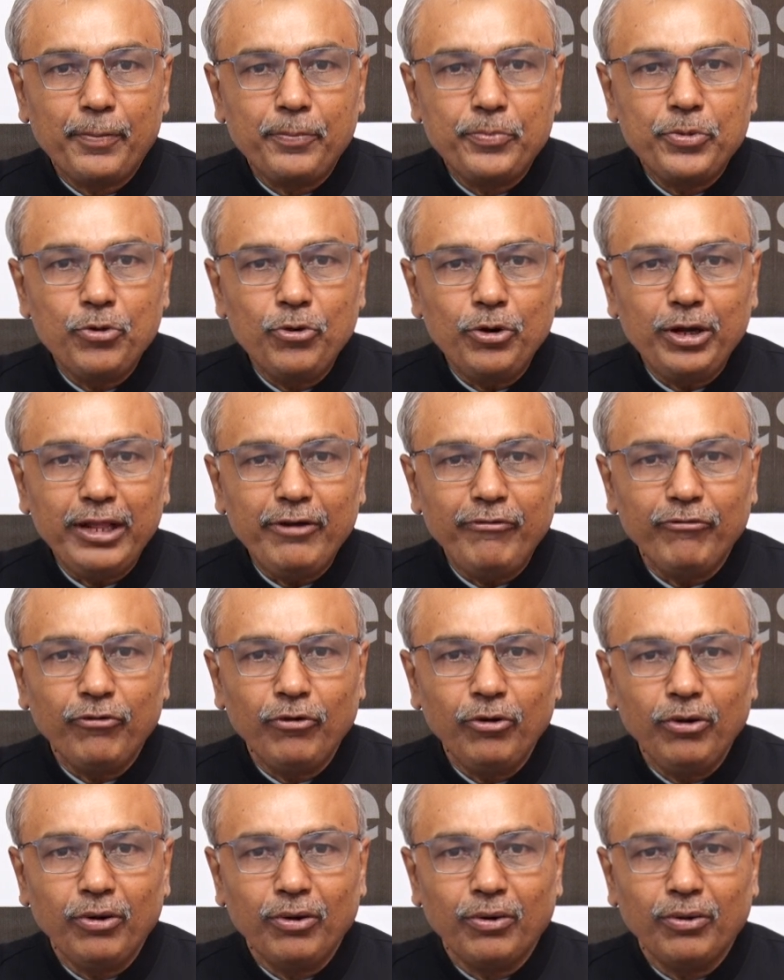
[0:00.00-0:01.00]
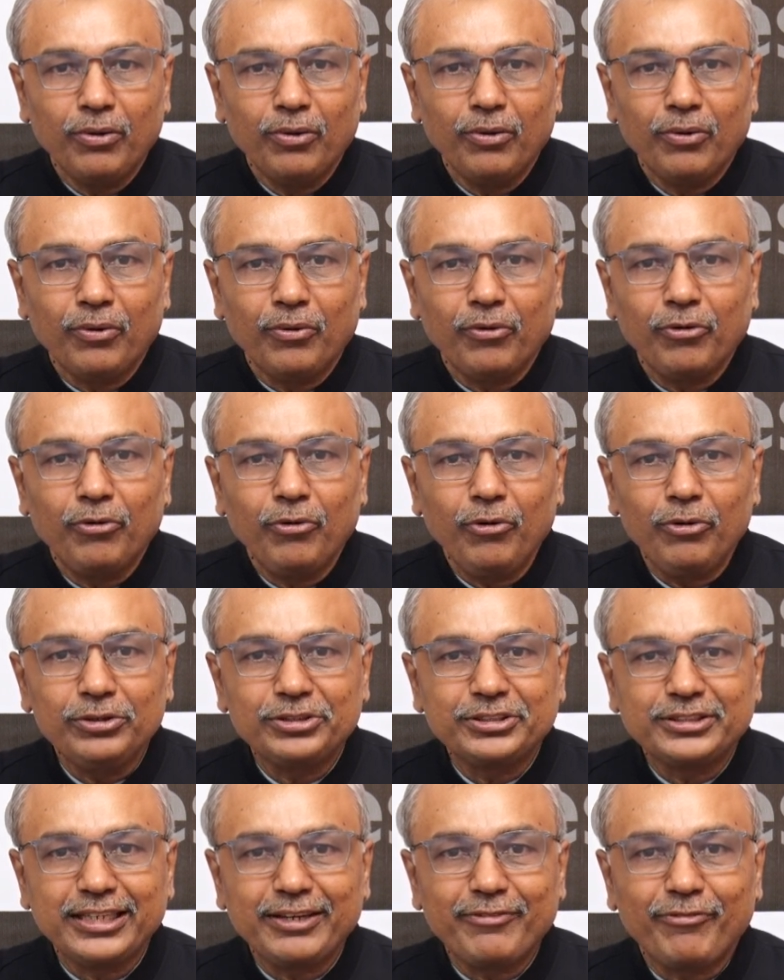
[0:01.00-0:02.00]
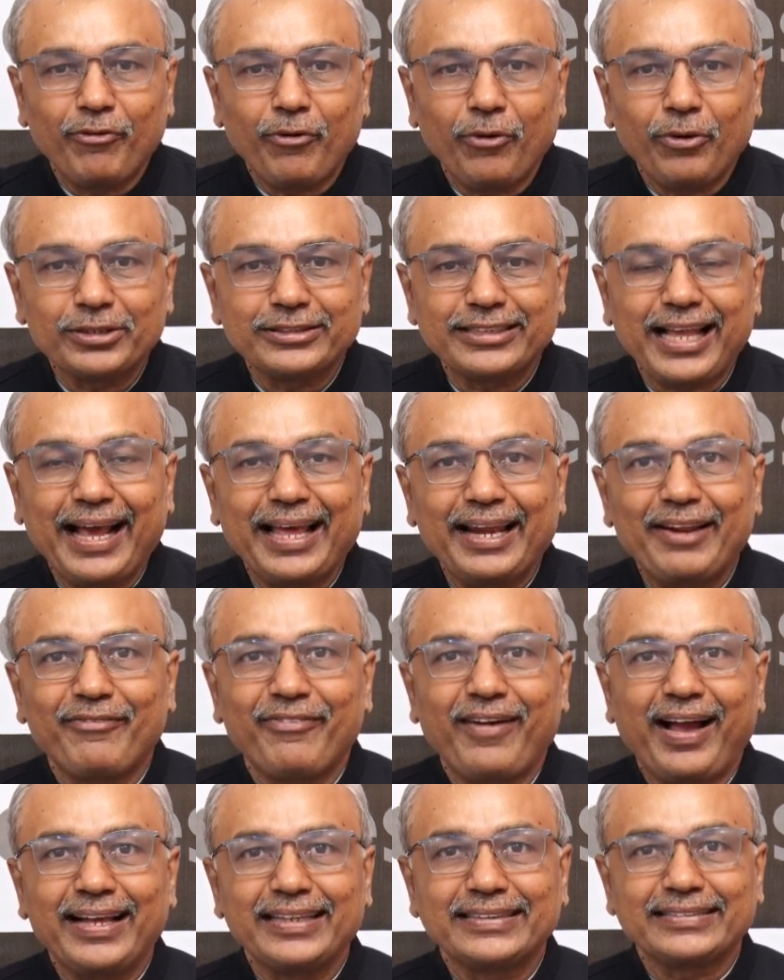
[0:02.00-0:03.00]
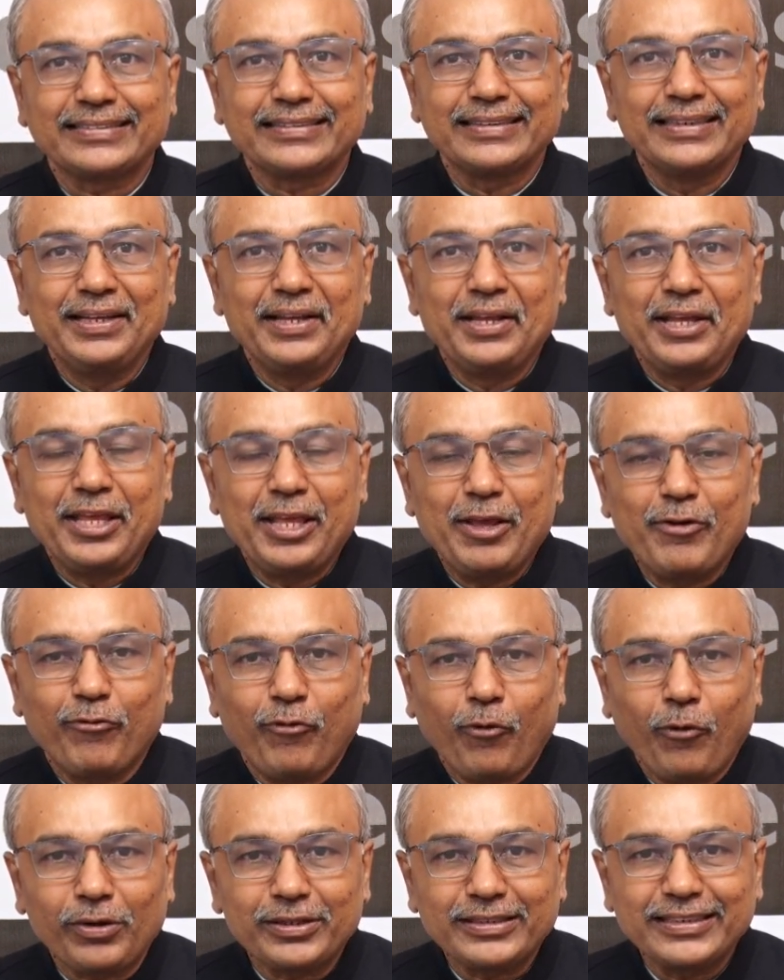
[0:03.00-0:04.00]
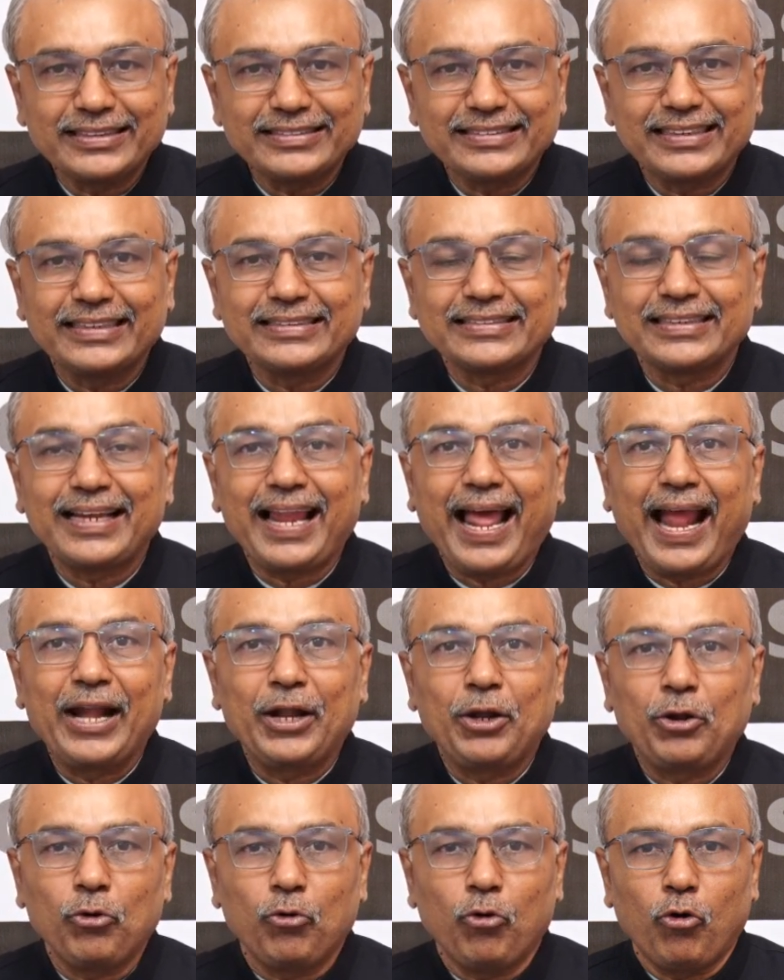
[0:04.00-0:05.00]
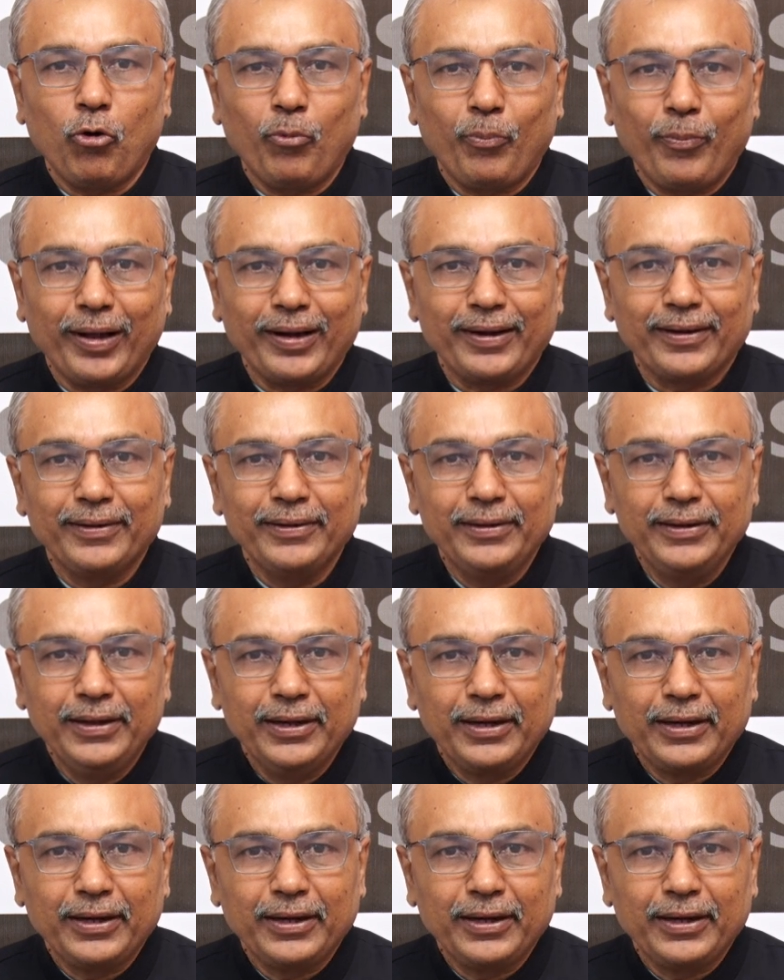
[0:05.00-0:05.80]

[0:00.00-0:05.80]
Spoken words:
a beautiful rook g4 sacrifice, he forces this line to open.